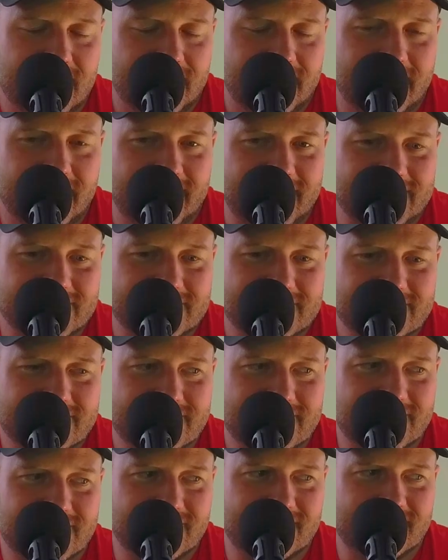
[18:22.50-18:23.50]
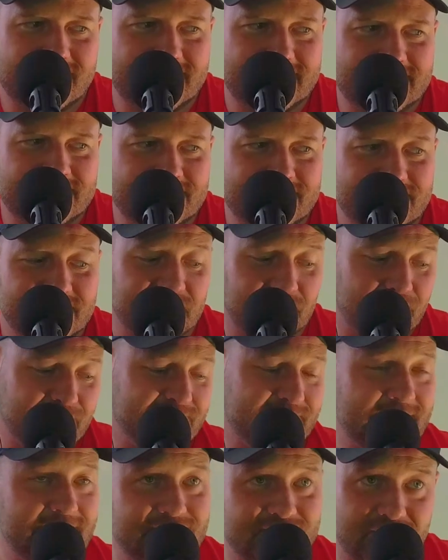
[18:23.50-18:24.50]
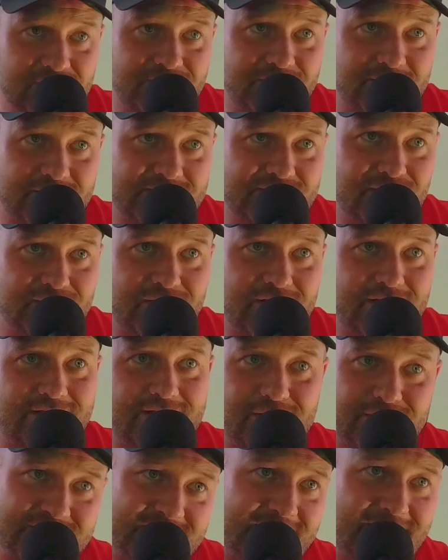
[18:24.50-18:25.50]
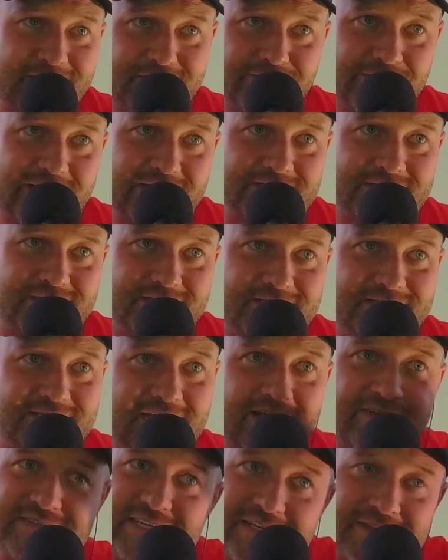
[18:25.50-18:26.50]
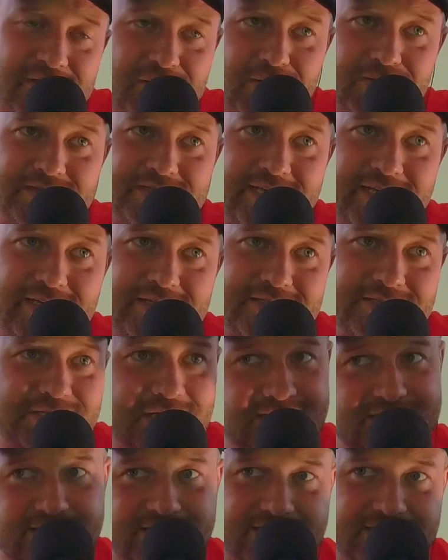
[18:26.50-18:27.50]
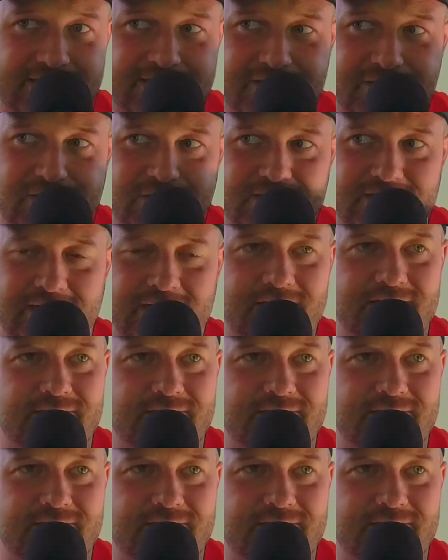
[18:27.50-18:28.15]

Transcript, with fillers: Yeah. So, um, so we'll see. So far, so good. There's an interaction. Yeah. Dave's at the hotel. Jason's at the hotel.